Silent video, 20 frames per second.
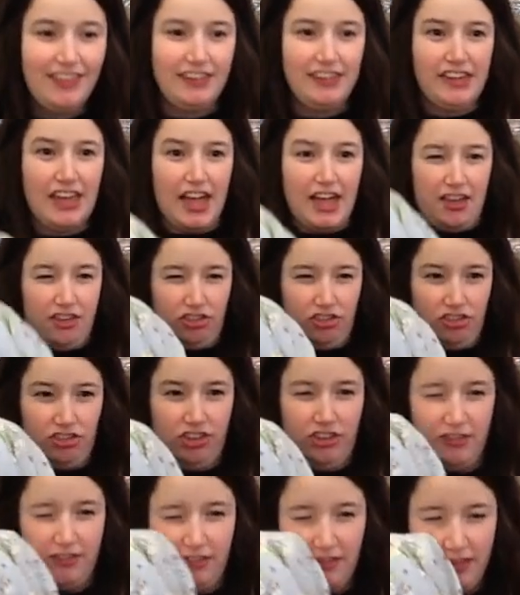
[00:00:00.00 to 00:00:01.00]
Yes.
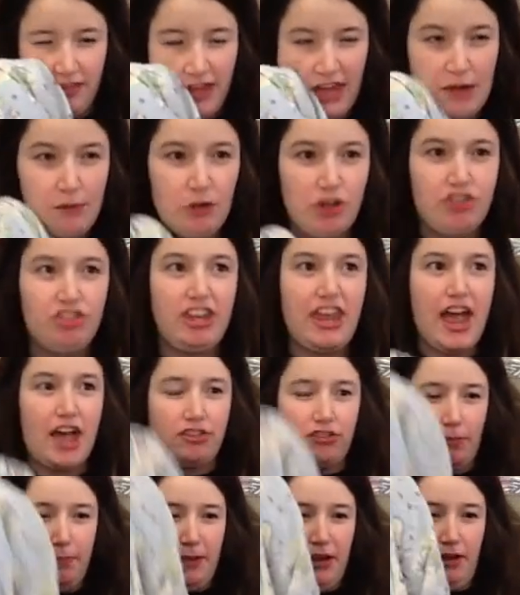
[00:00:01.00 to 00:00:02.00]
And when she
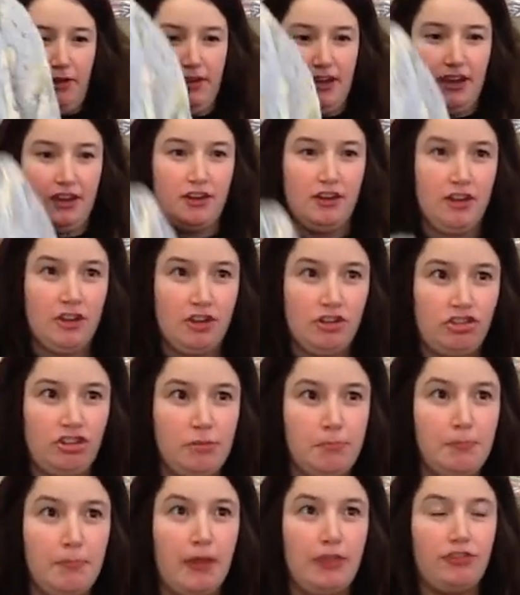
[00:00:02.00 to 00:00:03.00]
has her period, she
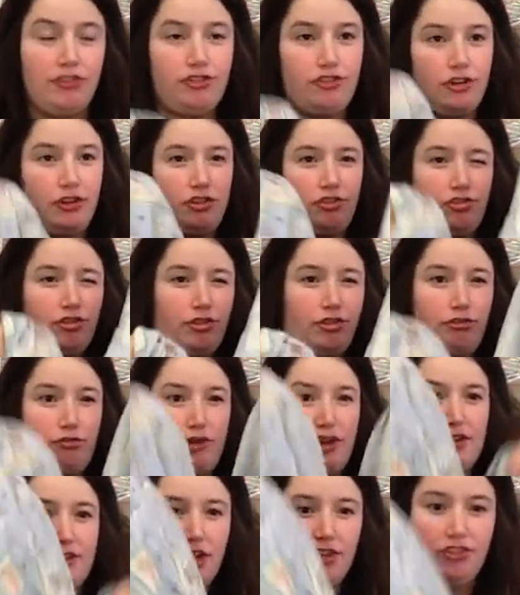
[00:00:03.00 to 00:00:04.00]
menstruates for
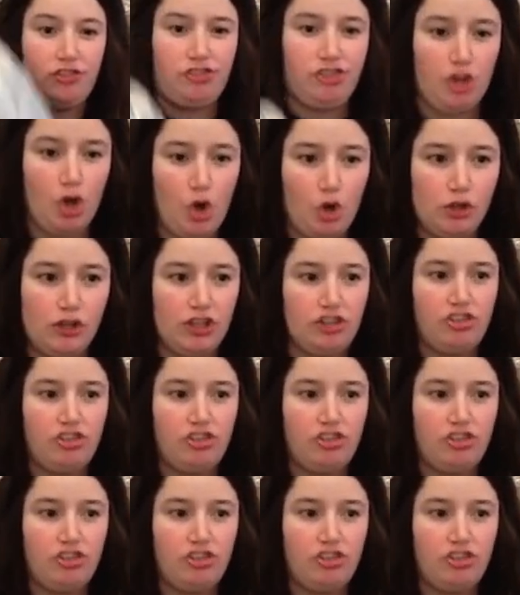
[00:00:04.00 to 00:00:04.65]
3 days, and she only